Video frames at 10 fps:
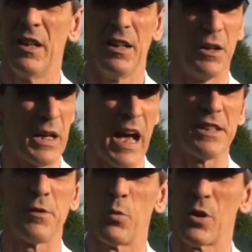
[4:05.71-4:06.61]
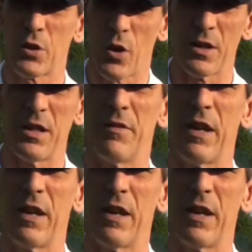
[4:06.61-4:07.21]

You know, guys have worked hard, they've